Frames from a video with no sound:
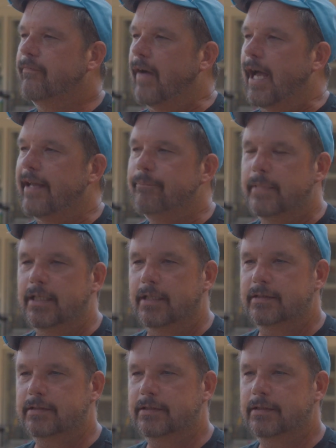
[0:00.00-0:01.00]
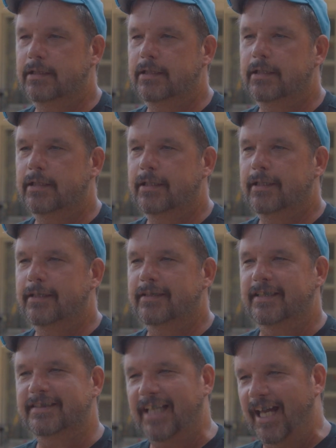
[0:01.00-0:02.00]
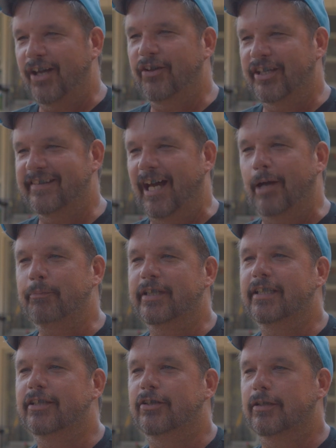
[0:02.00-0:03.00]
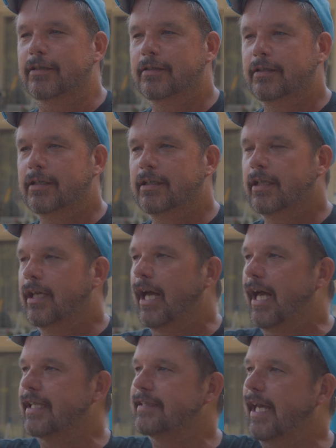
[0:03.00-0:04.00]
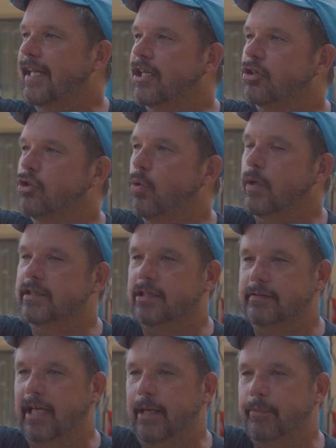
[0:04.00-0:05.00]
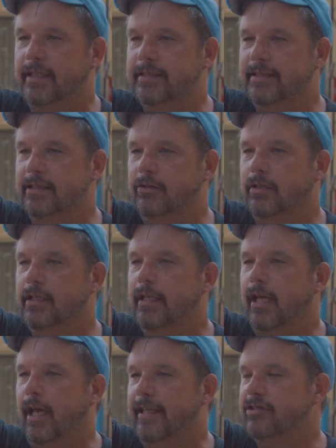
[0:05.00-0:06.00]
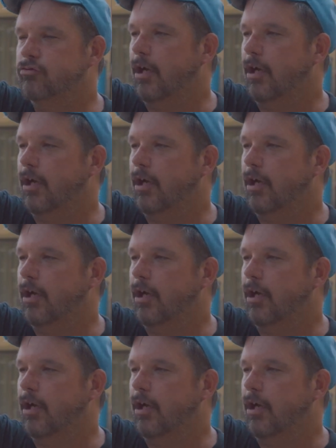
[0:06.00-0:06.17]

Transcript: five minutes, this guy on the top of the hill, I, I hear noise on top of this hill at his